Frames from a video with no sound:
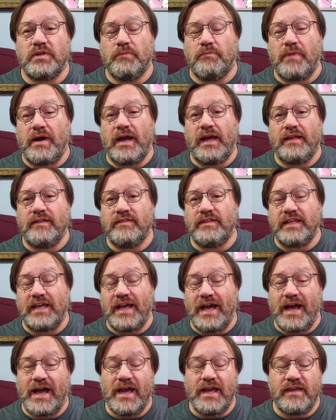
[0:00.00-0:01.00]
combine
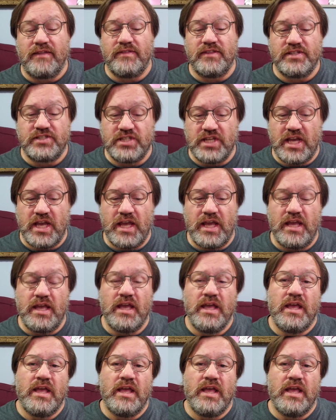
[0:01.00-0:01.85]
the I and the J,